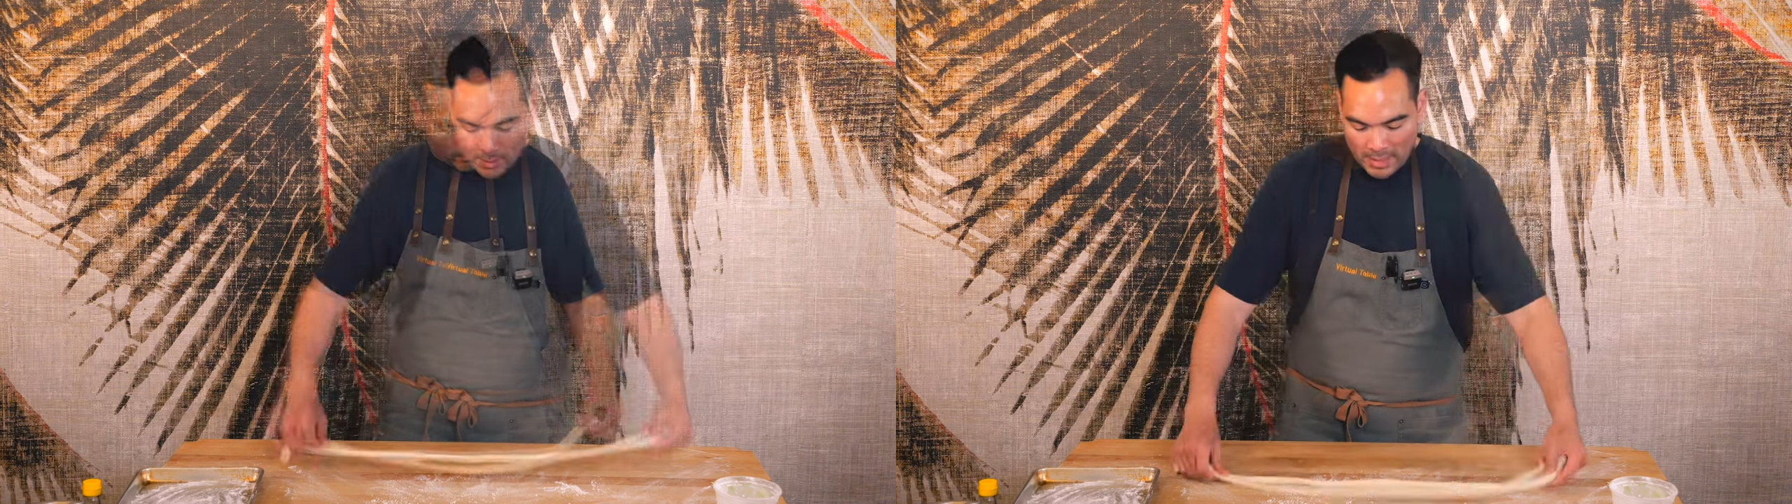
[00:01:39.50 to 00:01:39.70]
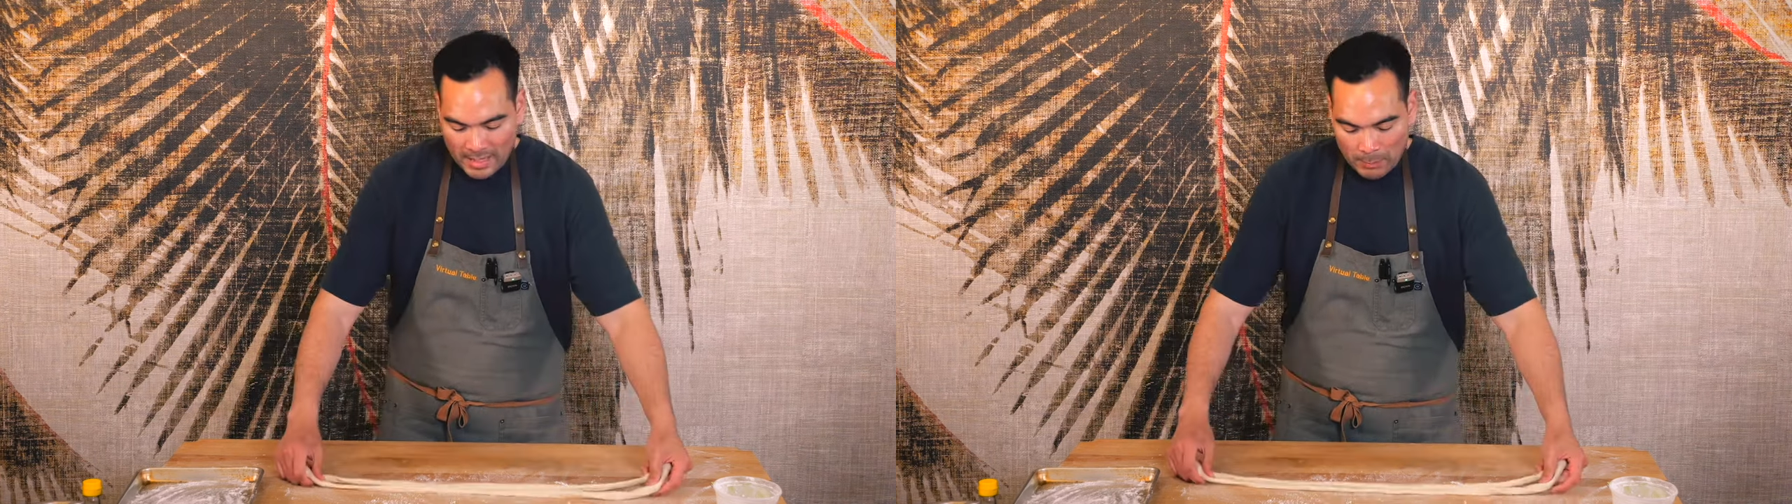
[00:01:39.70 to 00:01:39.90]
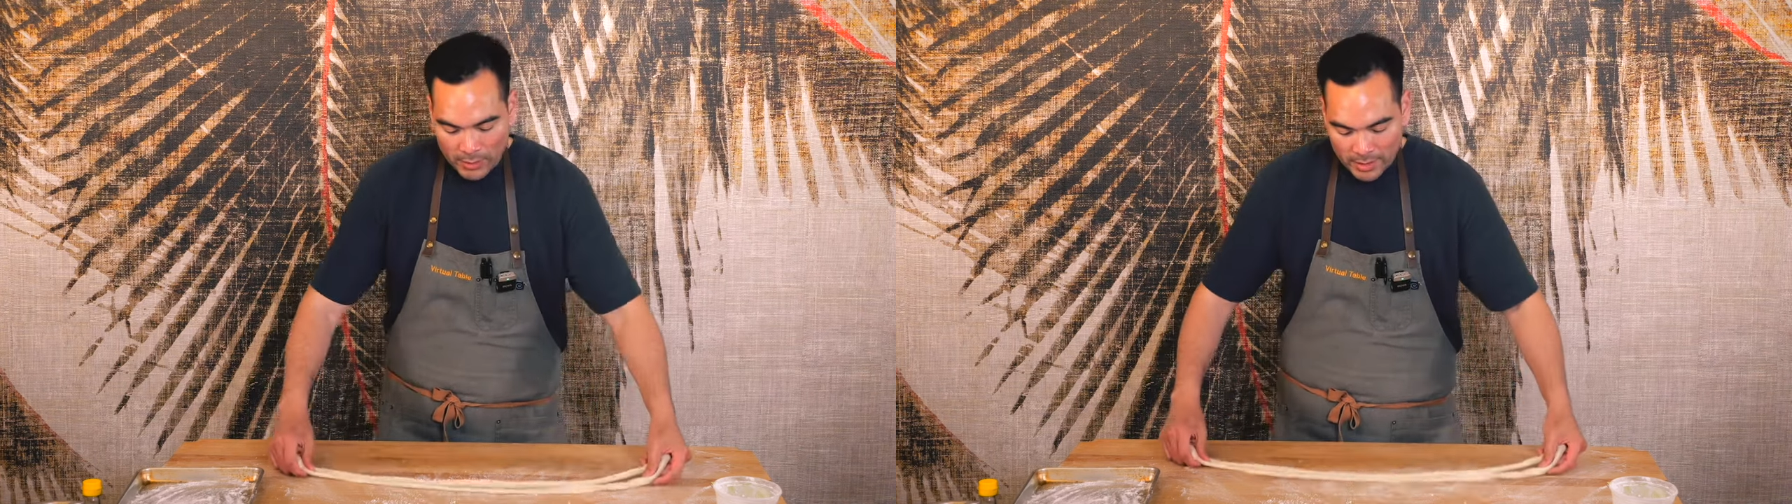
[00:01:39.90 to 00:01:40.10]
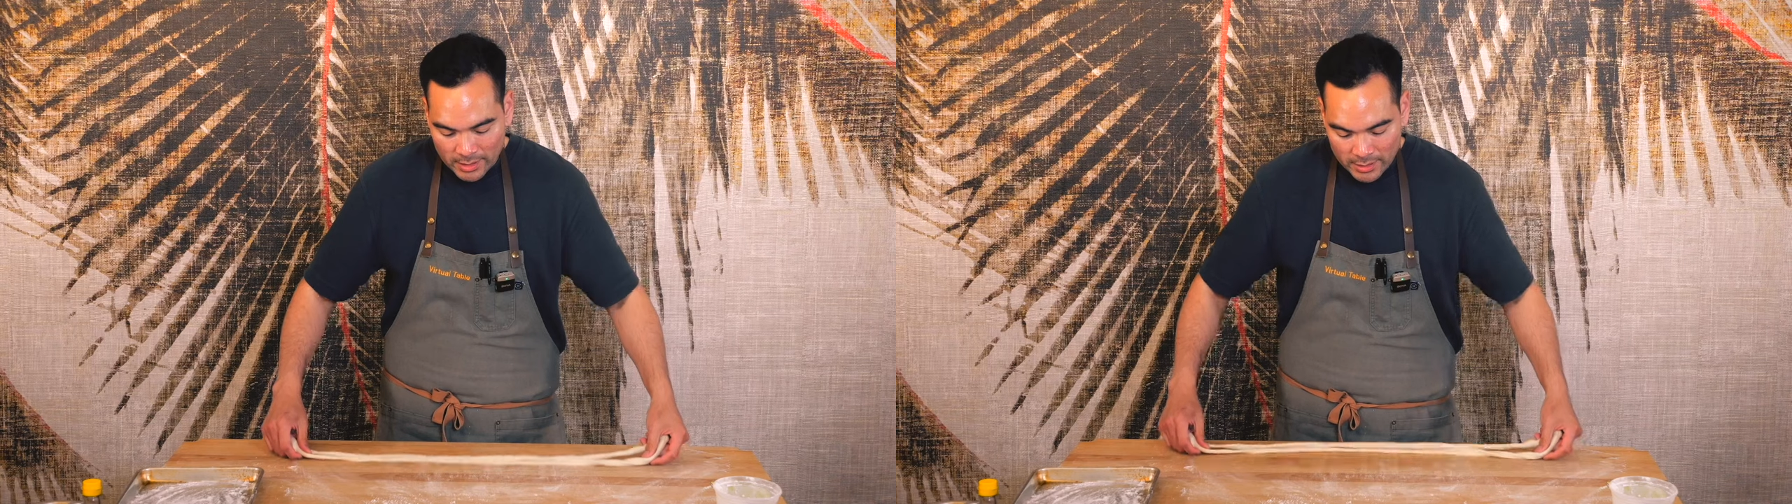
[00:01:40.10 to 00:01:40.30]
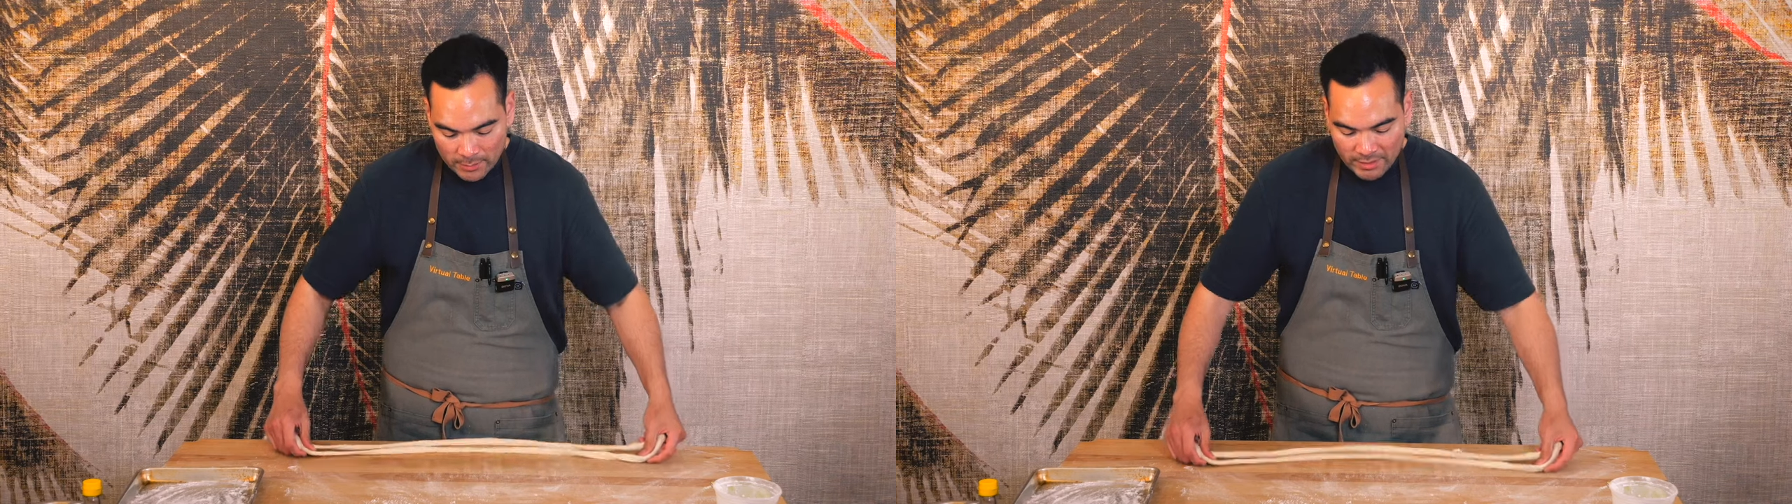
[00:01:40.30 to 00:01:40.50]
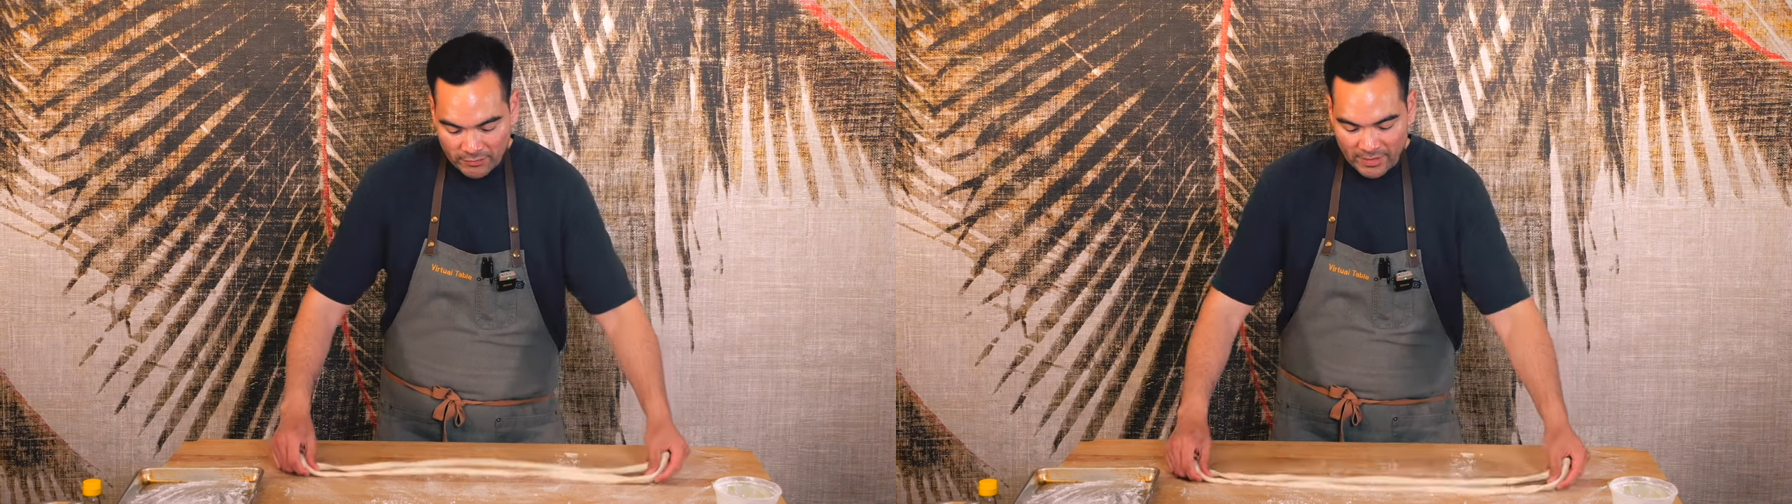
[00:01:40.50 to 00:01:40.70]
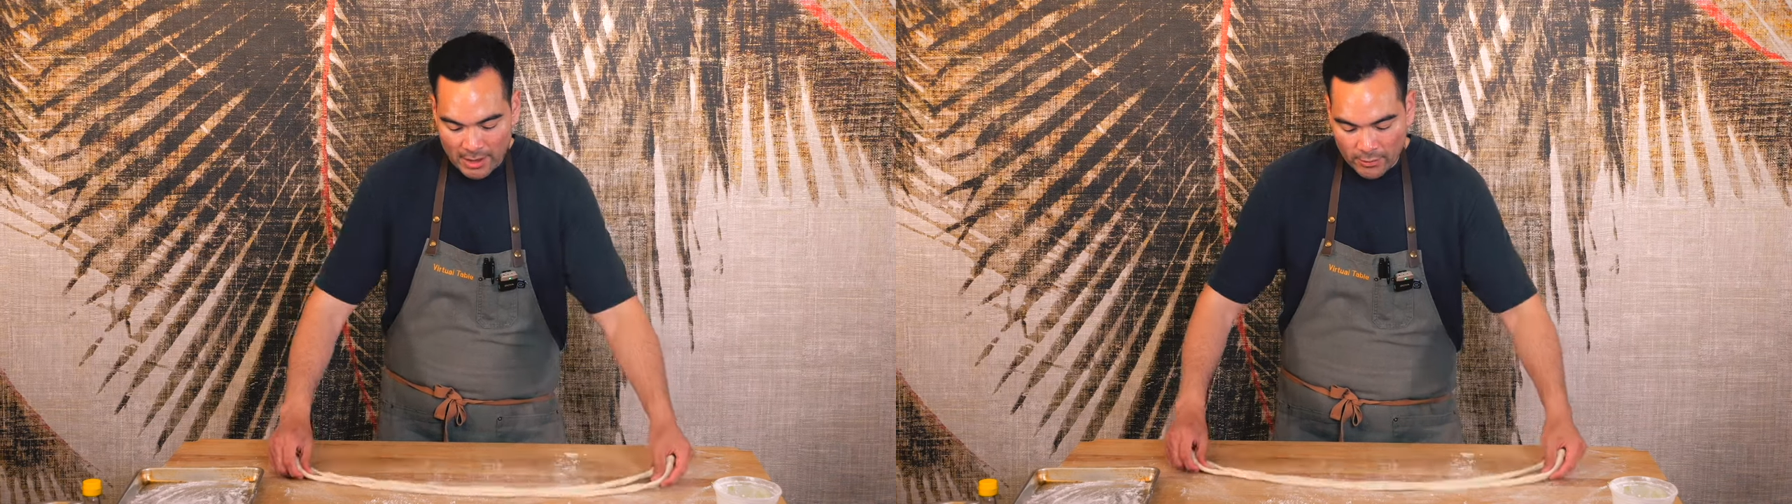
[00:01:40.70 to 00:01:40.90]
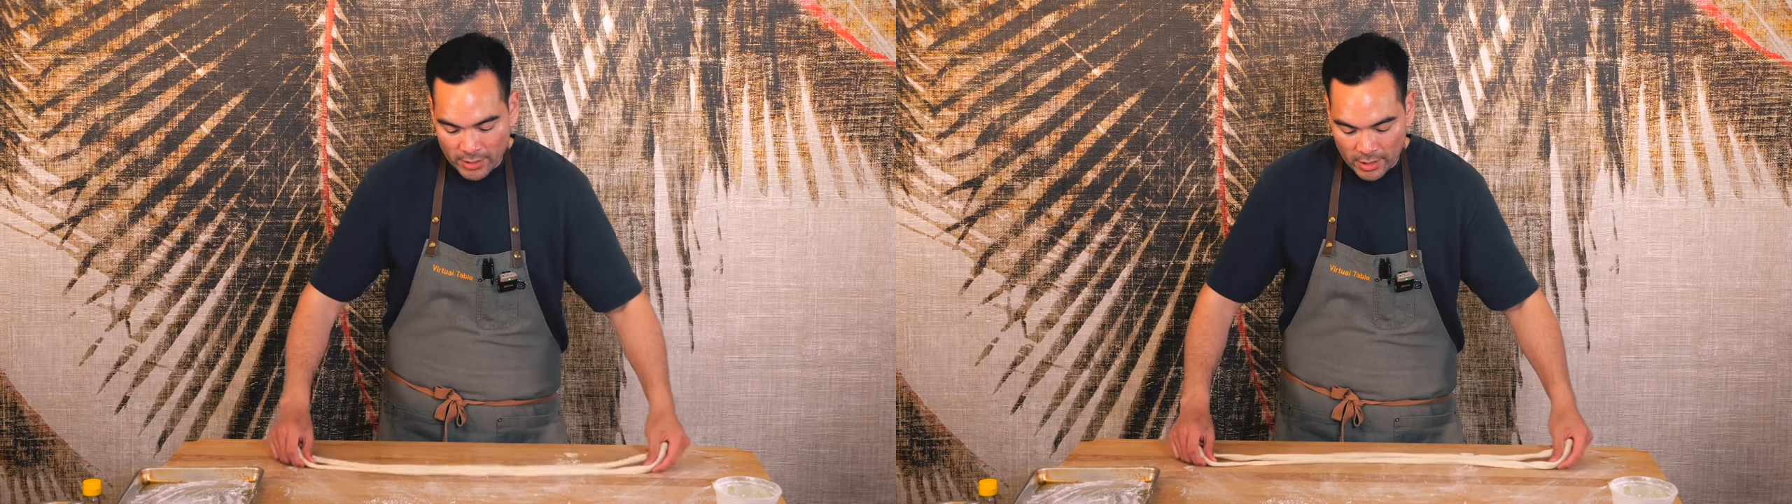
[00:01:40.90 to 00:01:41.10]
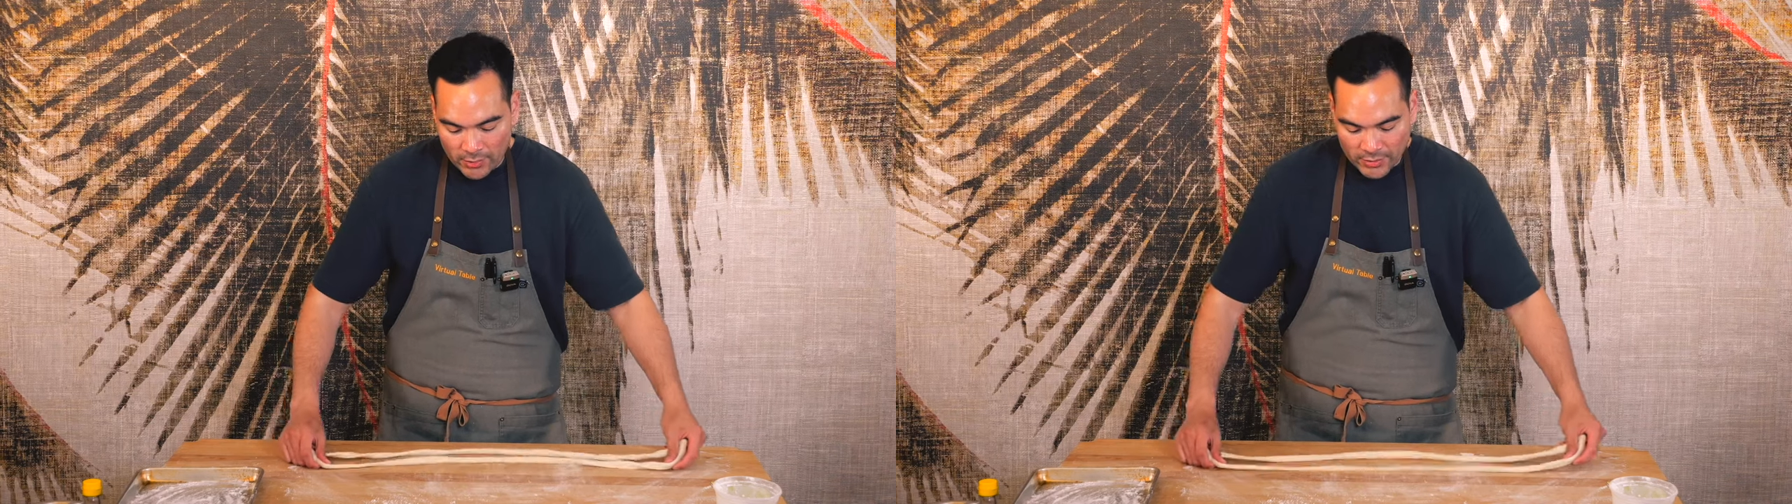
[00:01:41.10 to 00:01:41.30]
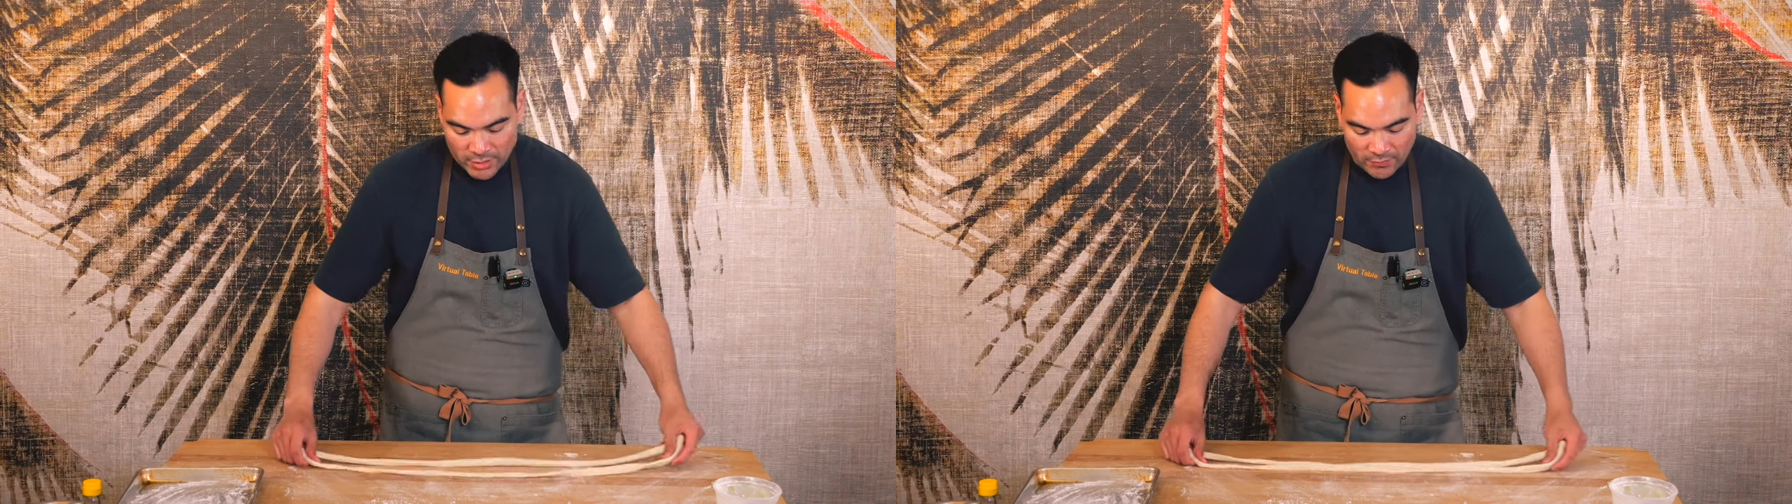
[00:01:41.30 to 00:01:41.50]
And I'm putting a little bit of flour here
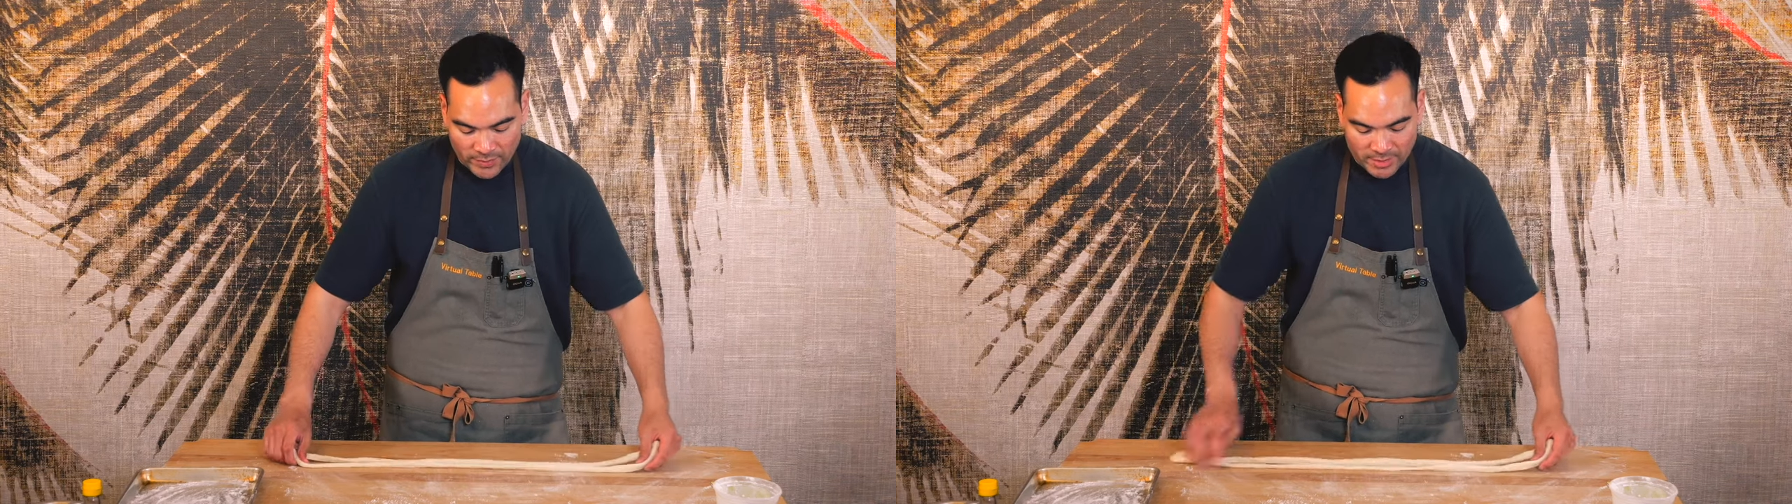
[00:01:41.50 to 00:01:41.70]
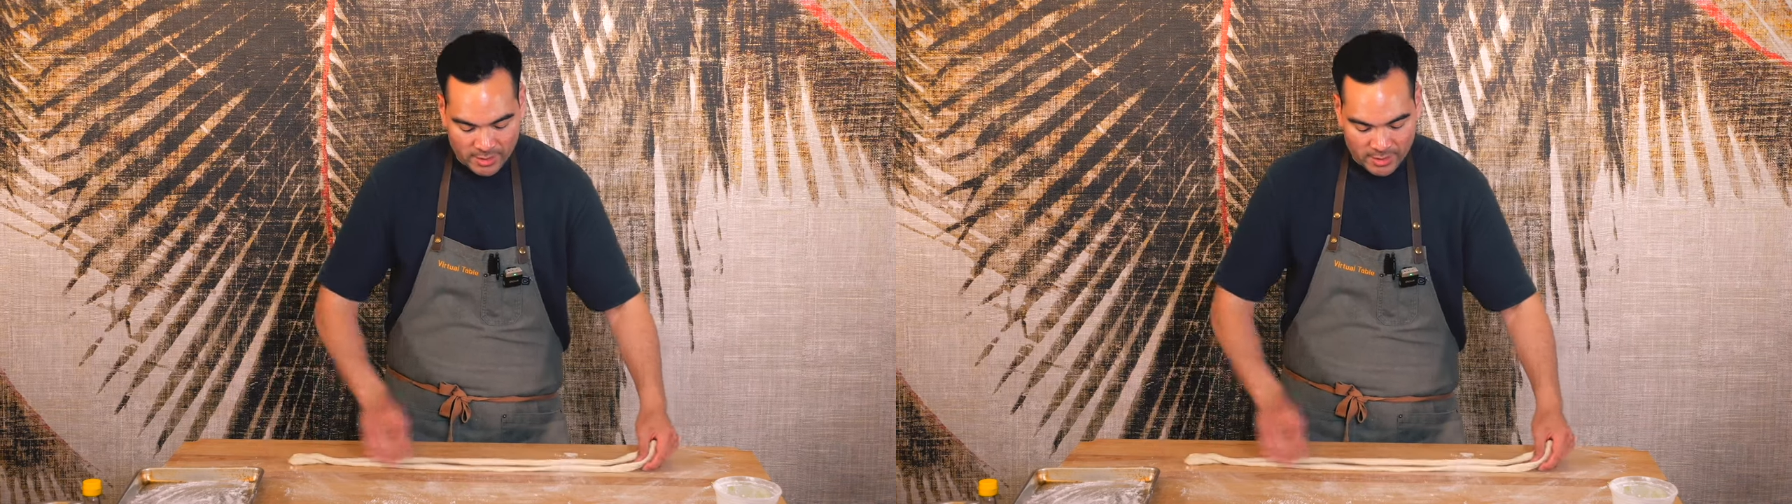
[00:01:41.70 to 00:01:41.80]
on the surface